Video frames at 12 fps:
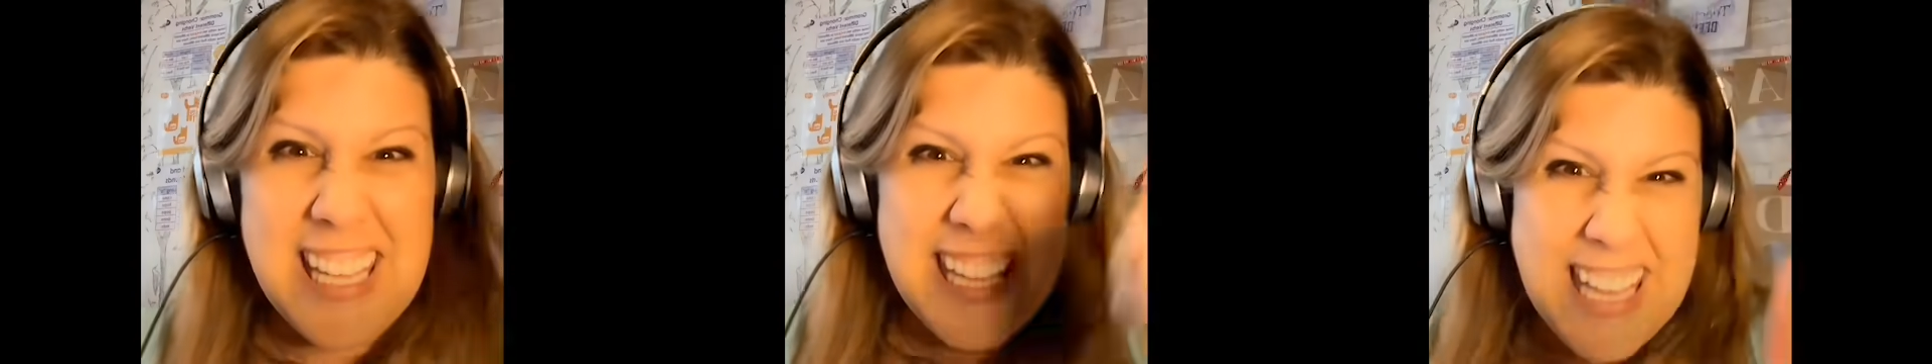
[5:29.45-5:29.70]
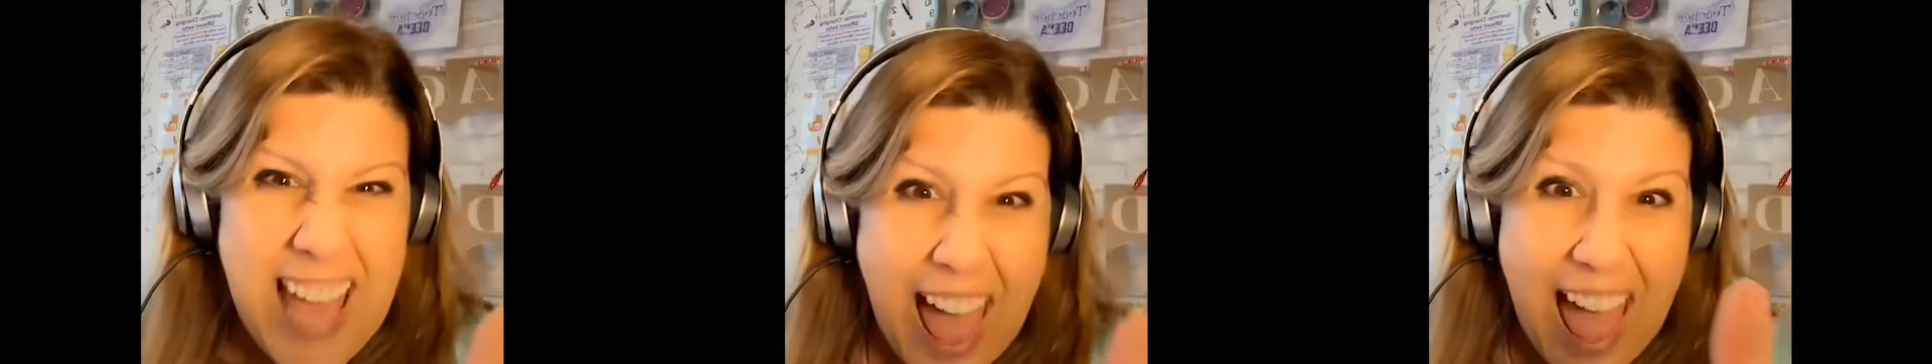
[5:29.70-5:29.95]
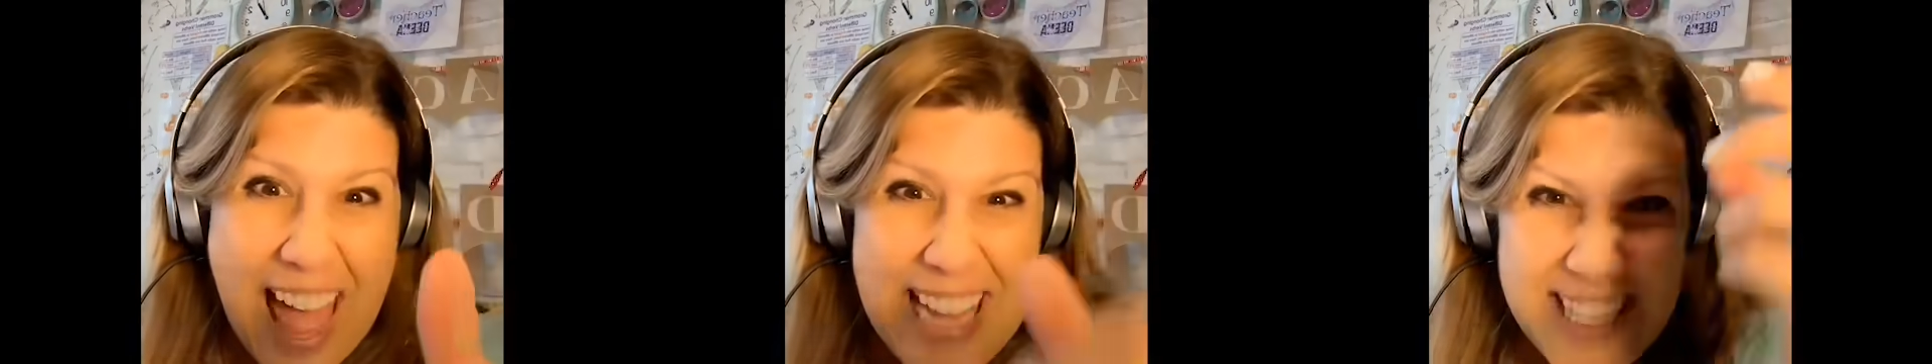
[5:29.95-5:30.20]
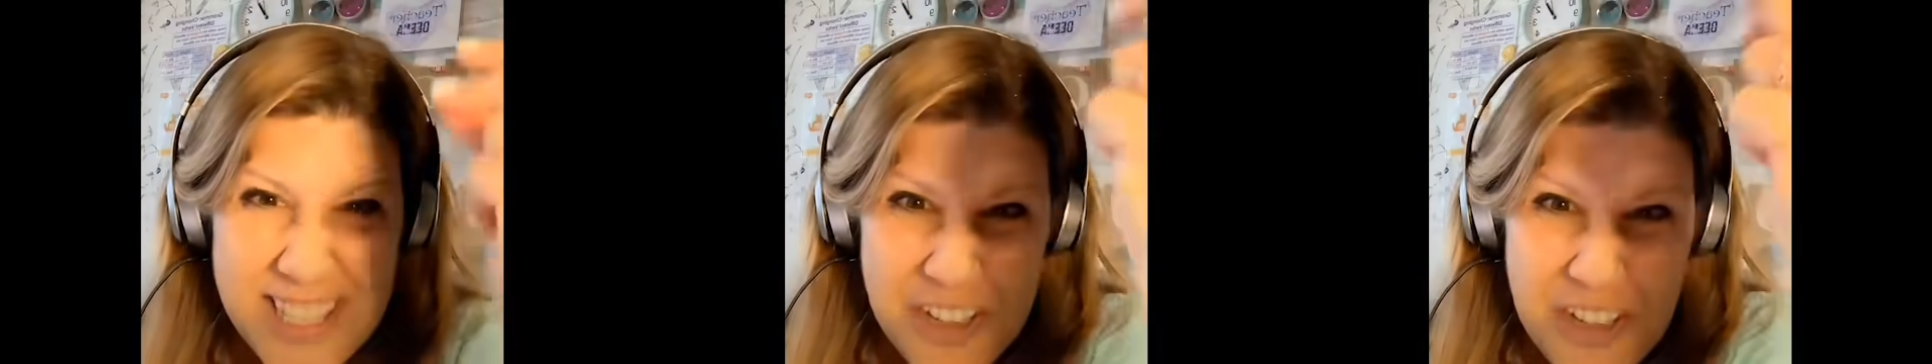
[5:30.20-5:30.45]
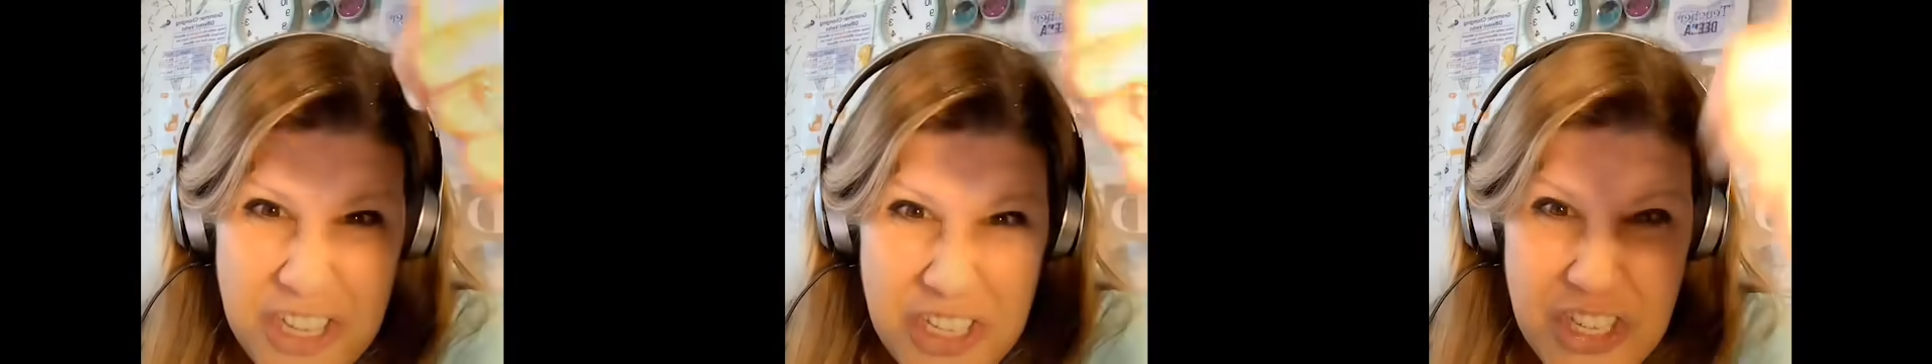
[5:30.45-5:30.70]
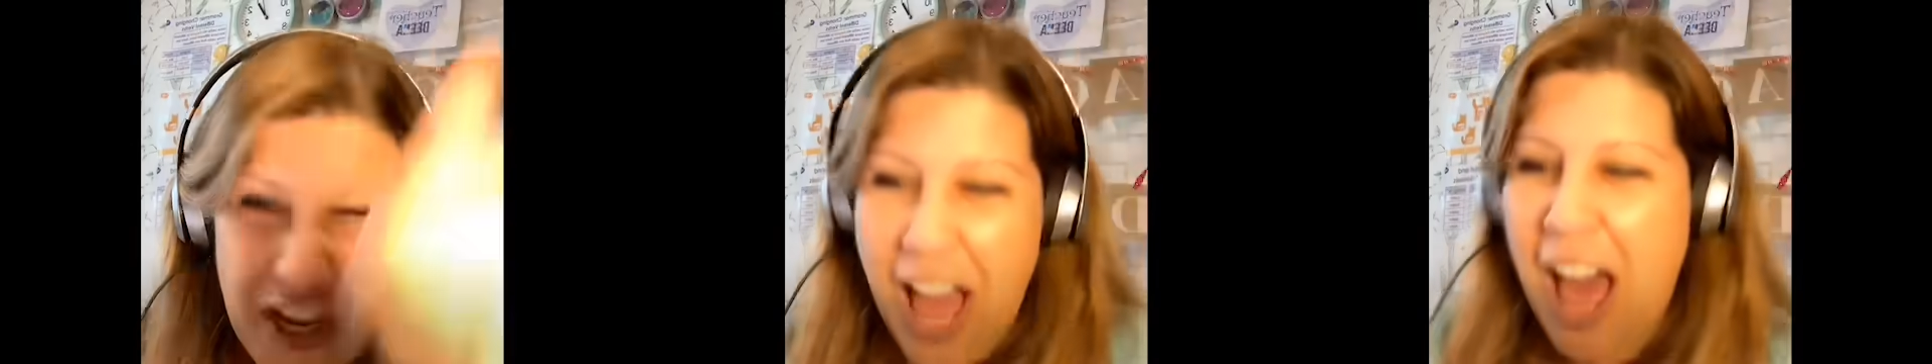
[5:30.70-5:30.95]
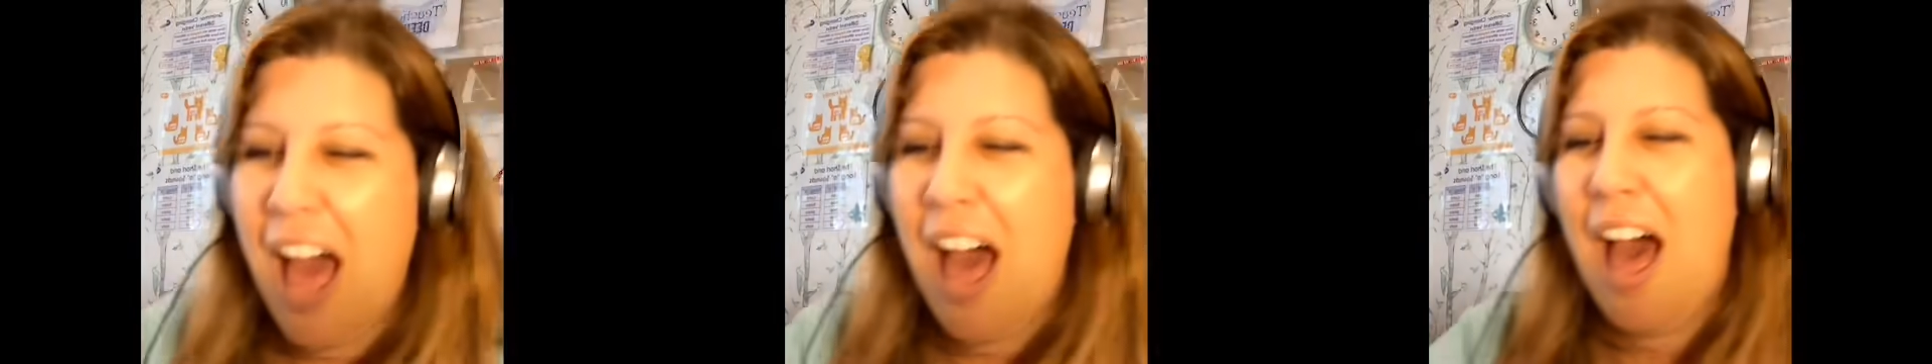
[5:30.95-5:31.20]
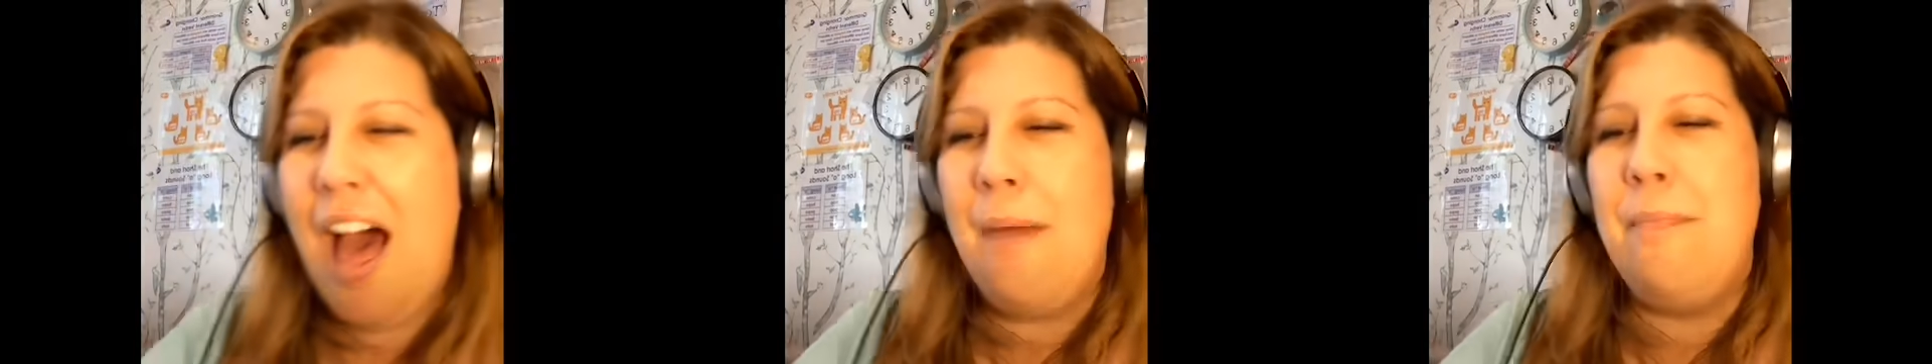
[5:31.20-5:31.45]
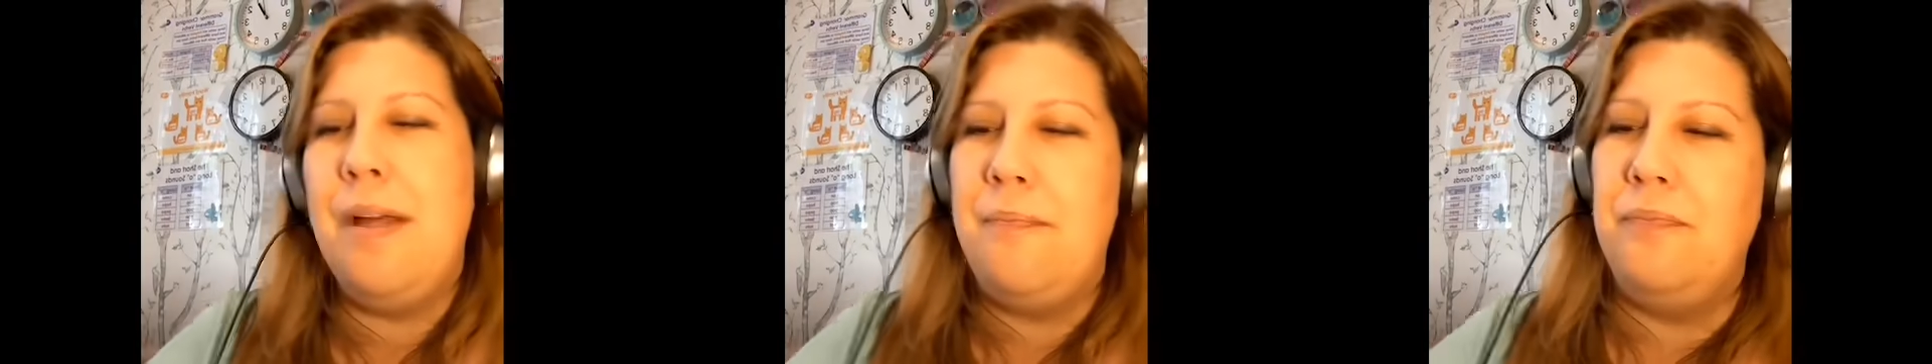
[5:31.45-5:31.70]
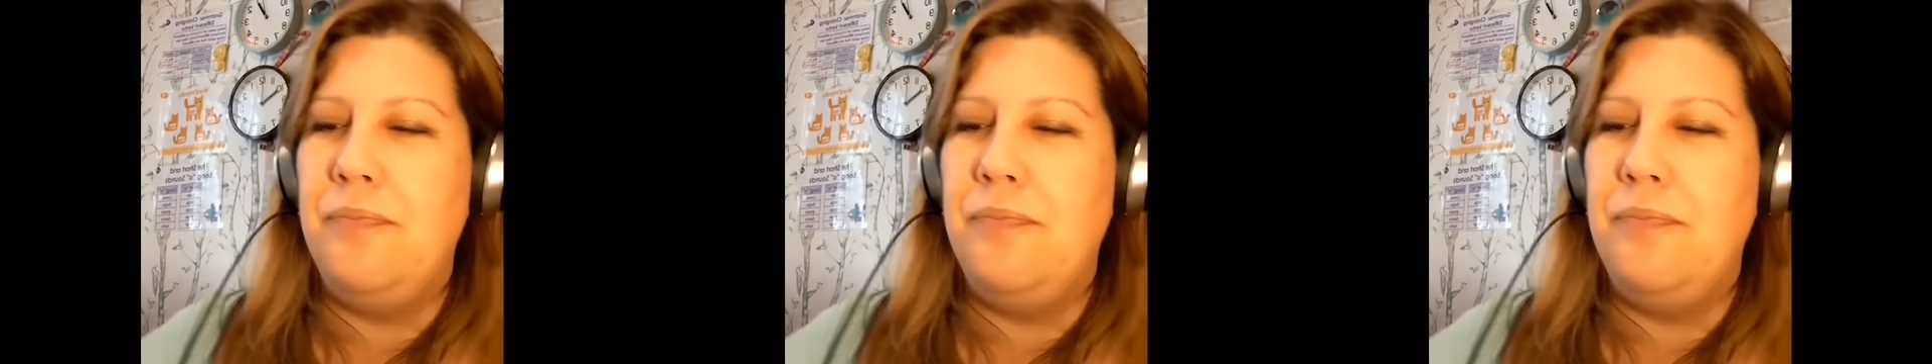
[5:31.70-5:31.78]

Yes, good job.